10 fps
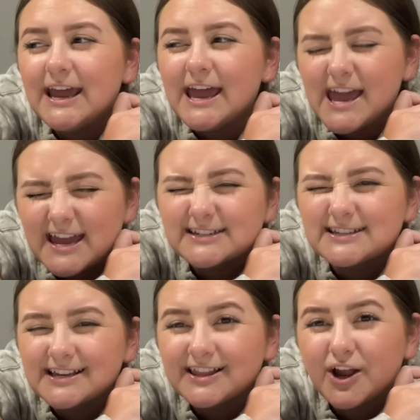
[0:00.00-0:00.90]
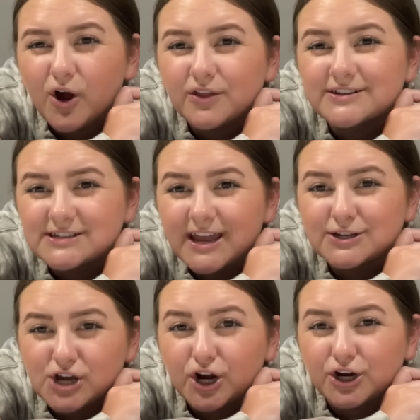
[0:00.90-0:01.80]
hit like all the
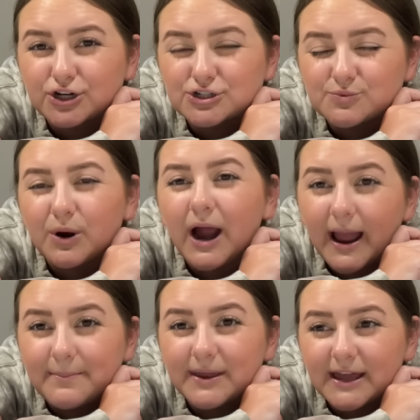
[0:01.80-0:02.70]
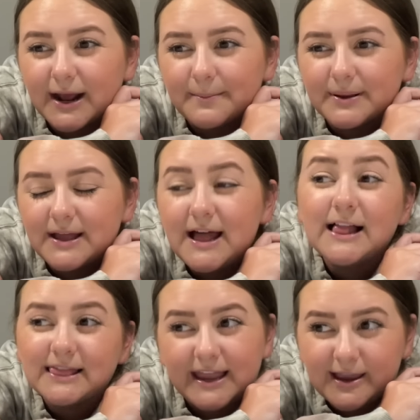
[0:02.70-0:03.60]
TikTokers were hyping it up
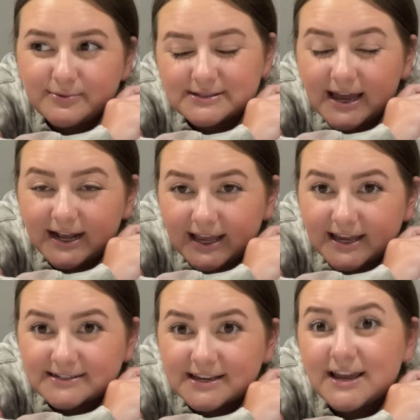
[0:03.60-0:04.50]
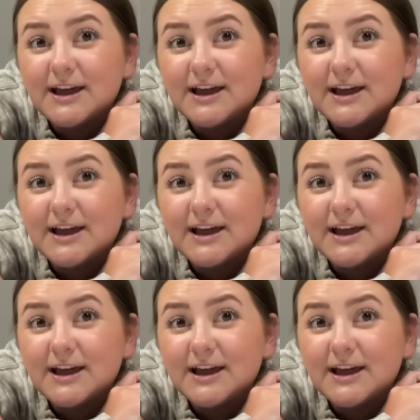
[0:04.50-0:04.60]
like it was gonna hit.